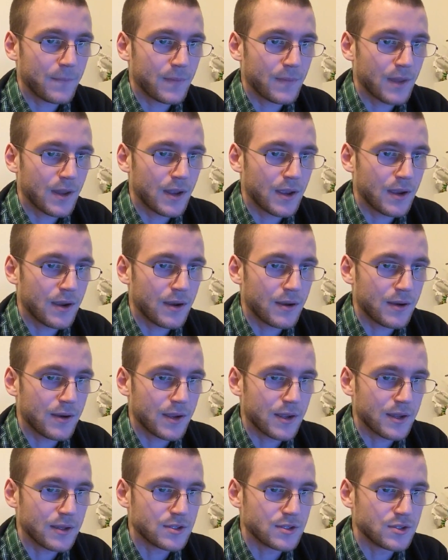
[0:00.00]
All
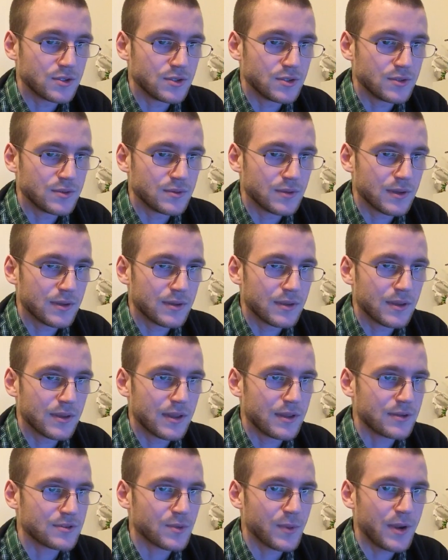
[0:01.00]
right.
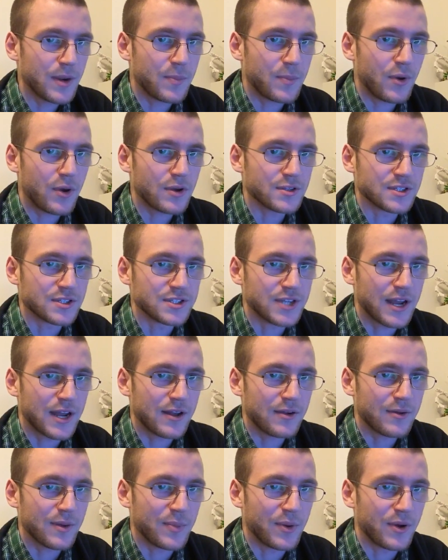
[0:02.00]
There's a way to pause the chat. How
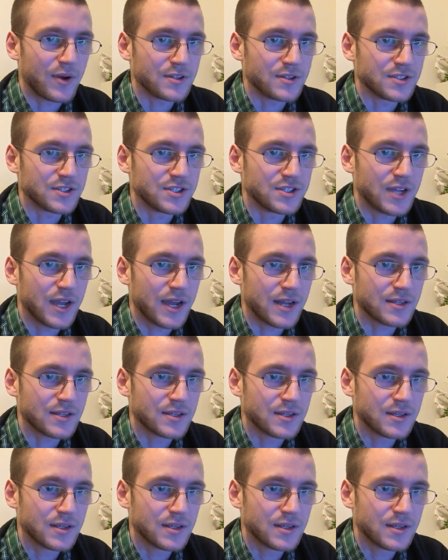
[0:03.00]
do I pause the chat?